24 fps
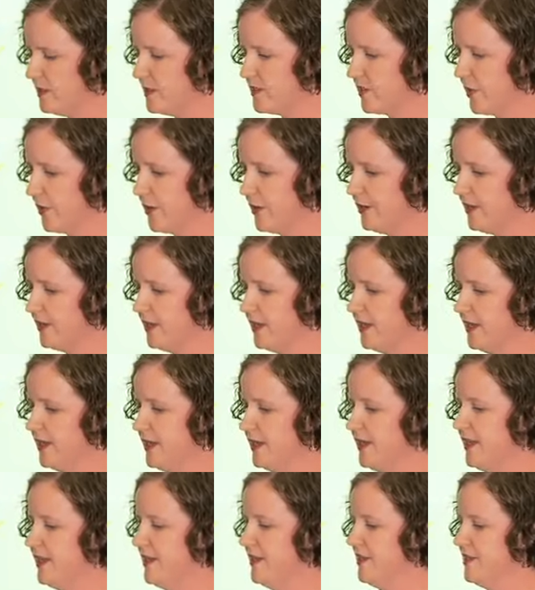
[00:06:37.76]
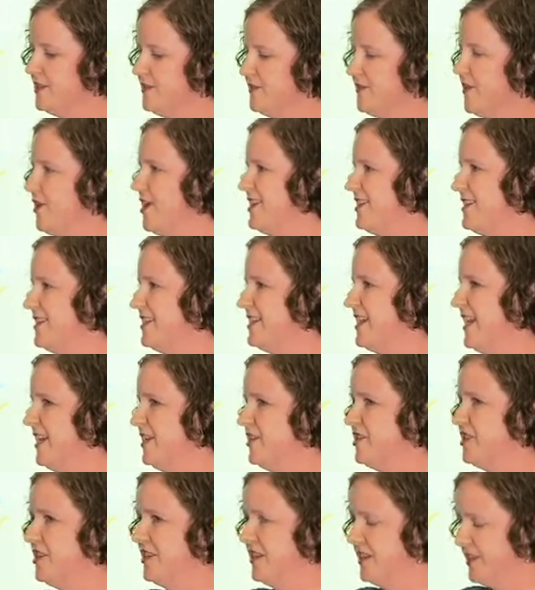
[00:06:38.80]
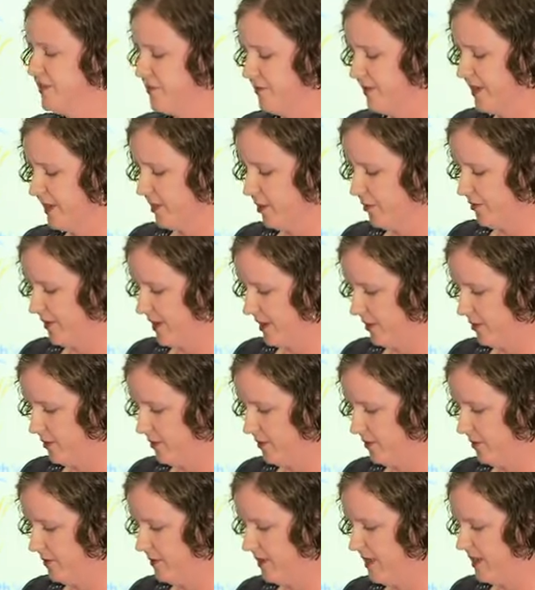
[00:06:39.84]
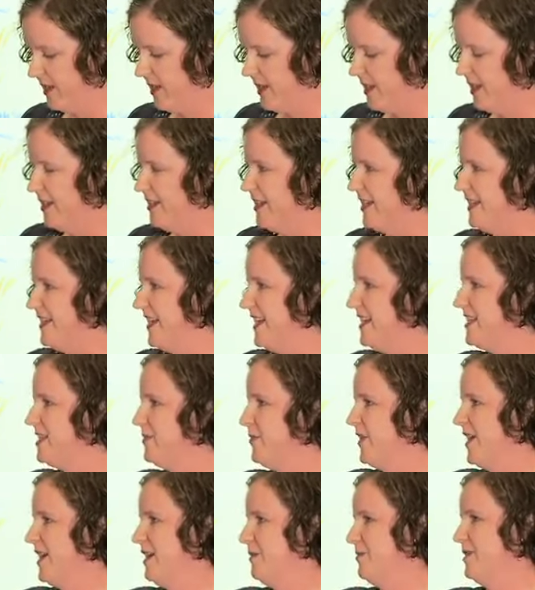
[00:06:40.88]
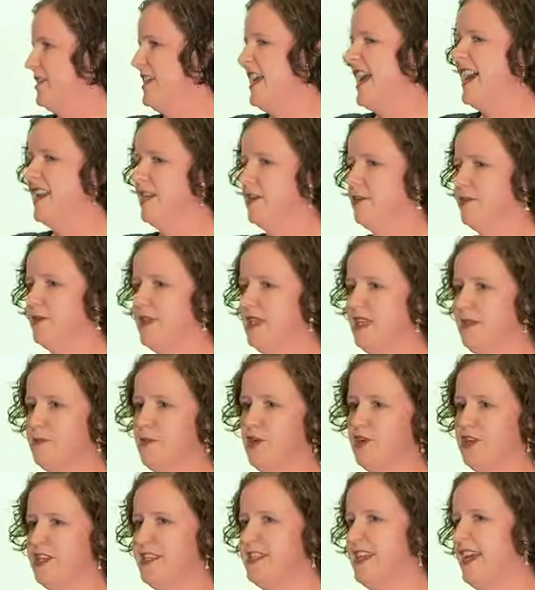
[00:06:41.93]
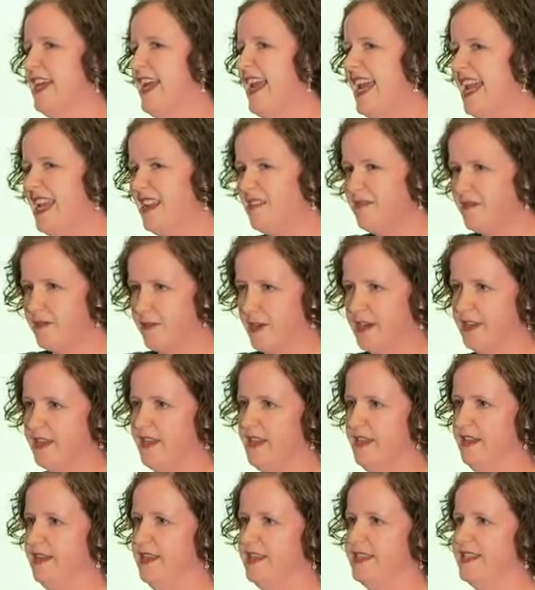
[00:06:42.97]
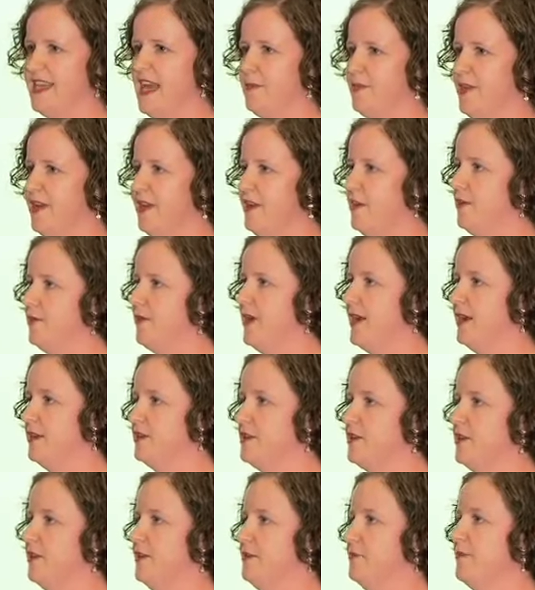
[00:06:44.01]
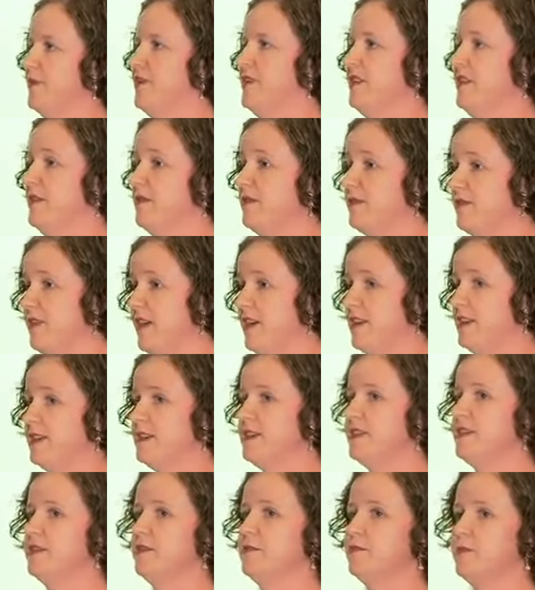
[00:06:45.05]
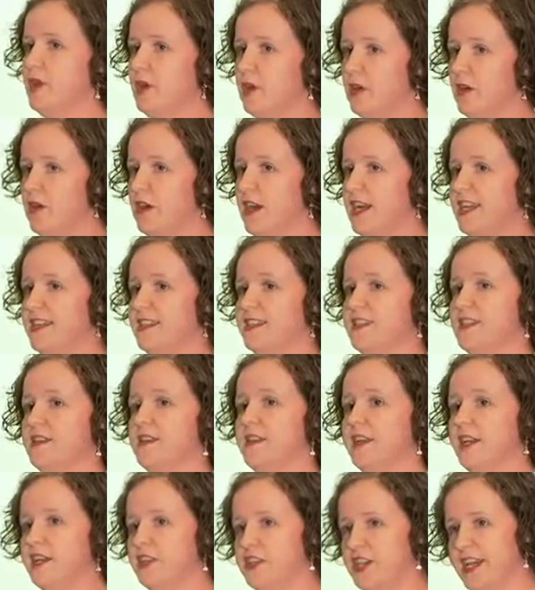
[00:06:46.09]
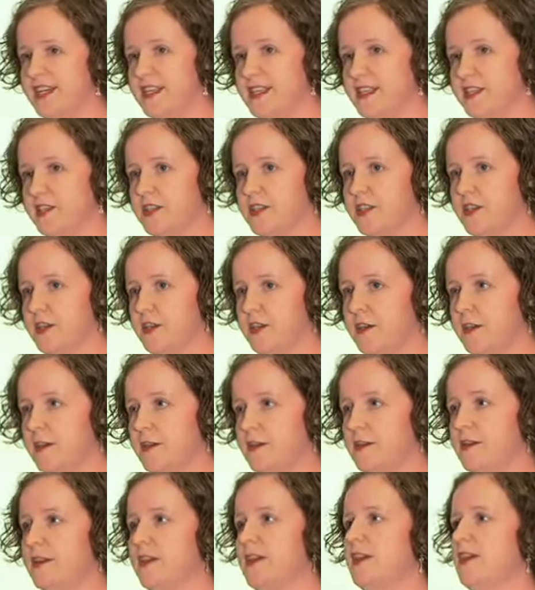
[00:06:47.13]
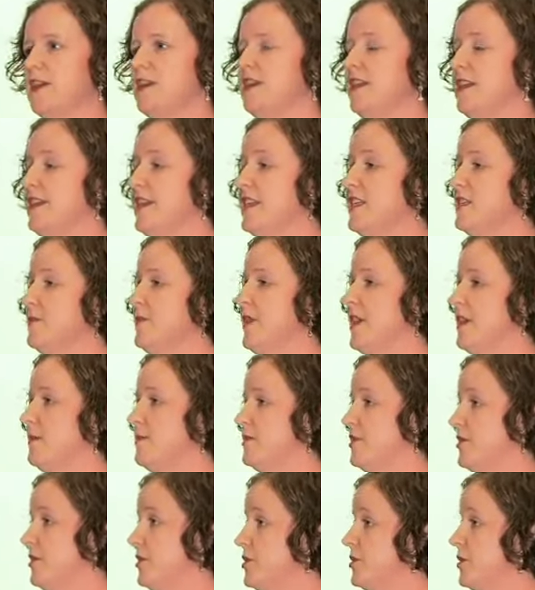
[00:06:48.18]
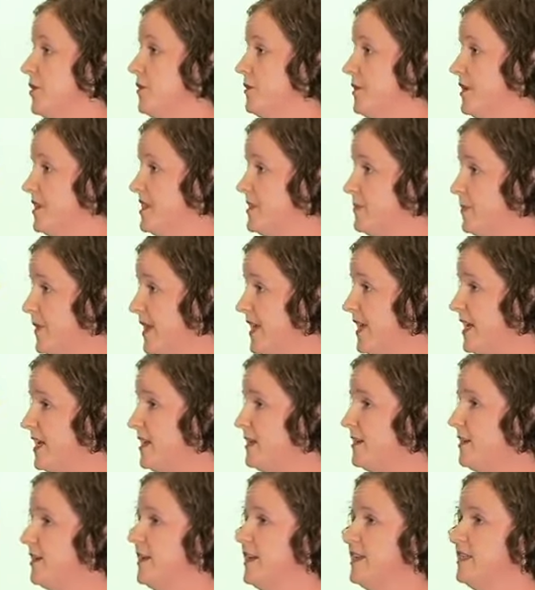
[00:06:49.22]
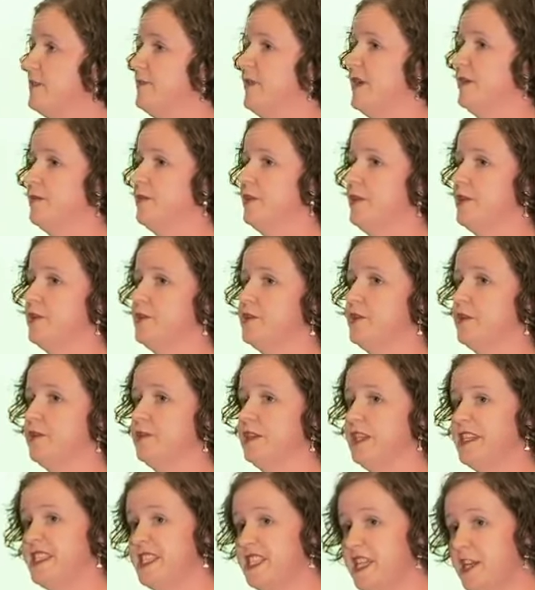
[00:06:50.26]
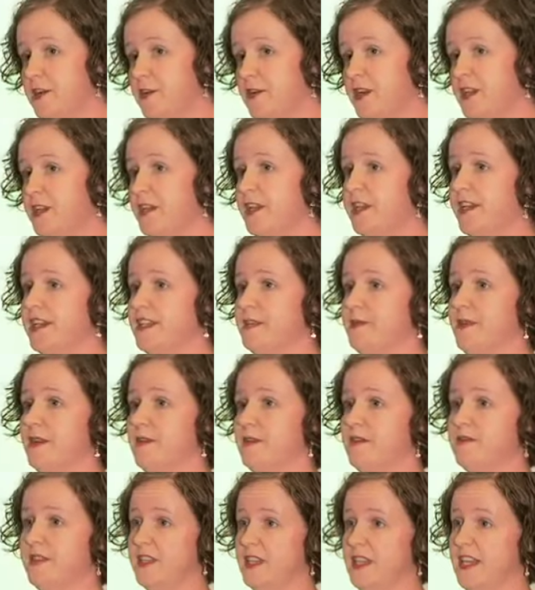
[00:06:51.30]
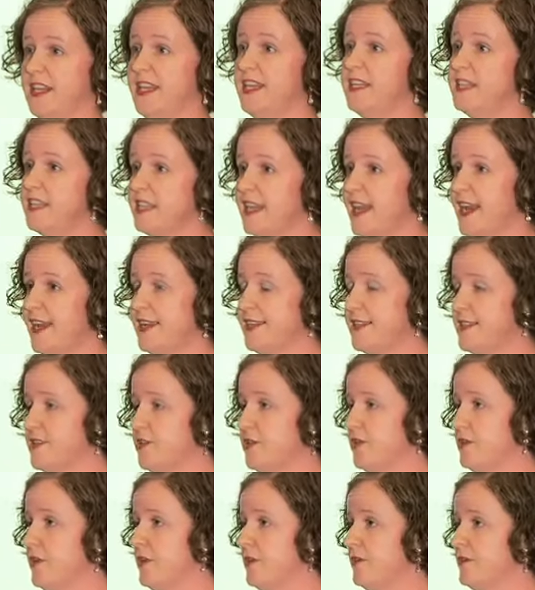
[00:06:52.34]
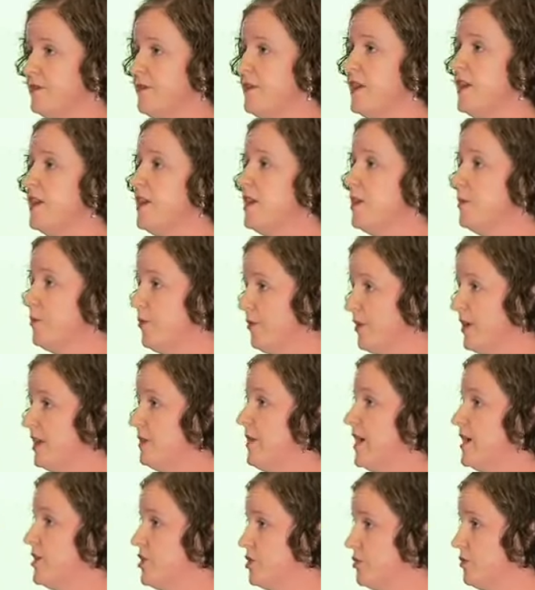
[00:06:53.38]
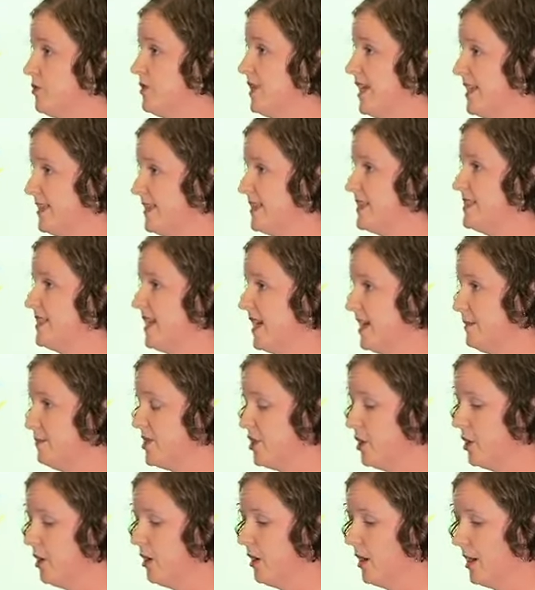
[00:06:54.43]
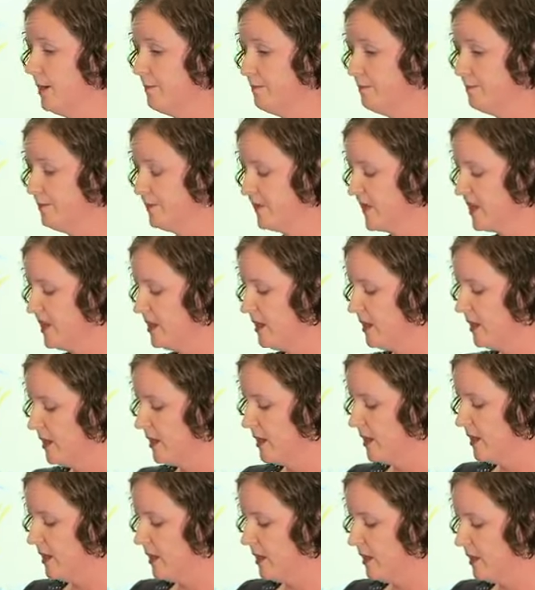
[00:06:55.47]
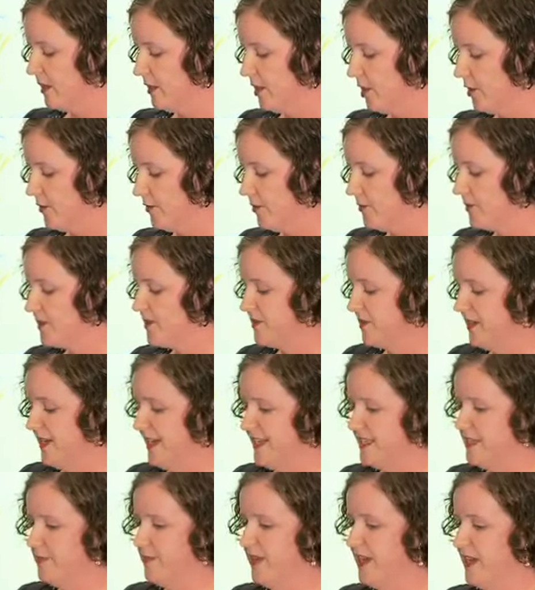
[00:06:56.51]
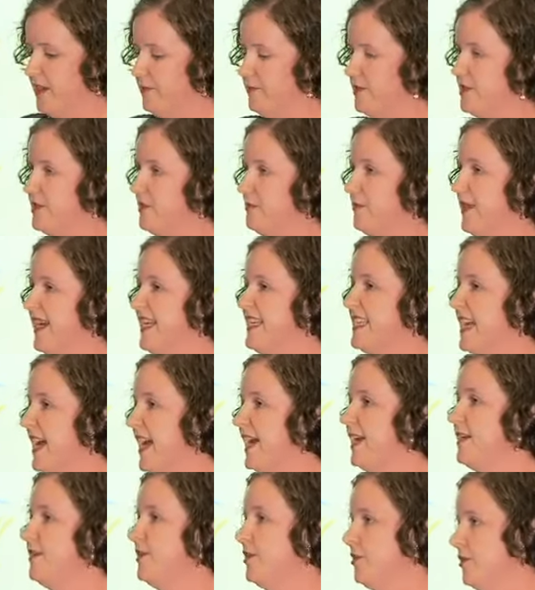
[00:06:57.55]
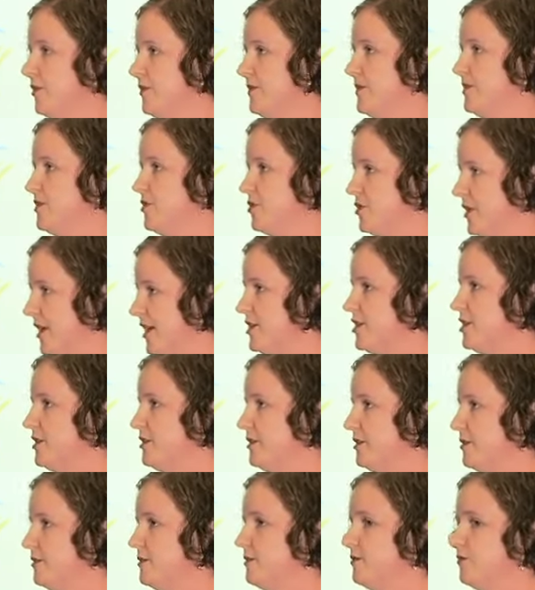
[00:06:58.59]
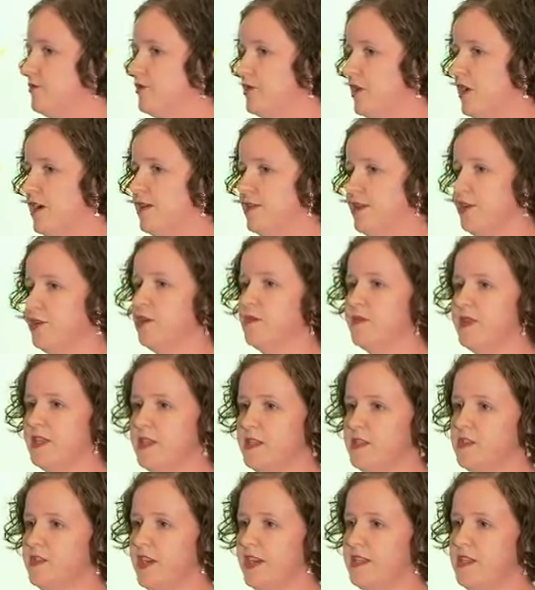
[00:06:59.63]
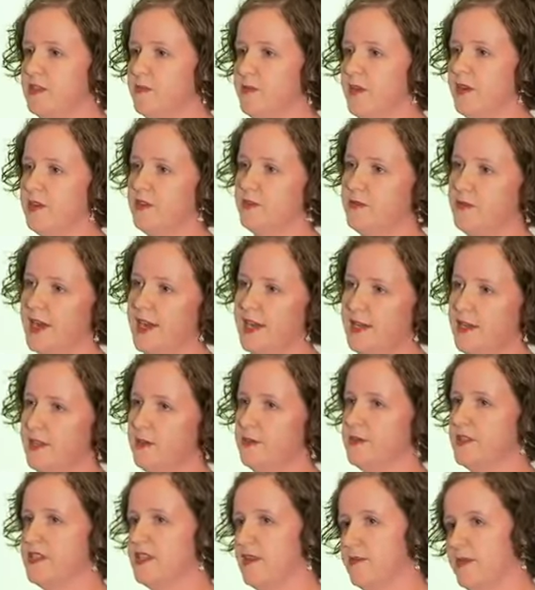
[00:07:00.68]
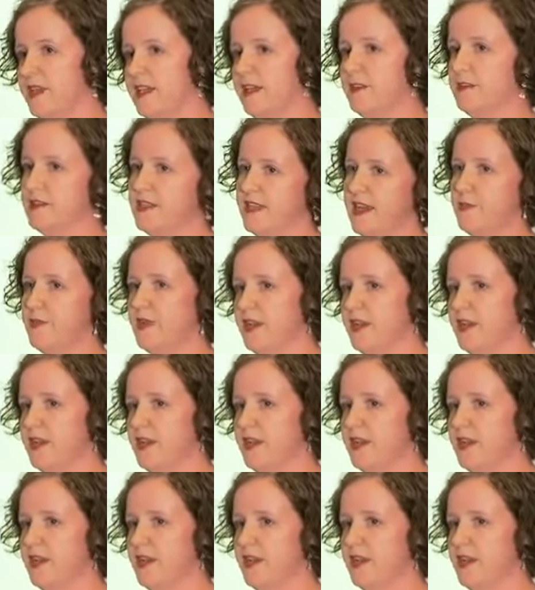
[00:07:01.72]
So your divided attention is really critical. You need to be able to adequately monitor everything that's happening around you, both in front, behind, adjacent to you. You need to be able to control your speed, you need to be able to control your steering, you need to be able to flick your indicators on and off, pretty much all at the same time. You also need to be able to maintain your concentration on driving, not be distracted by the radio or something else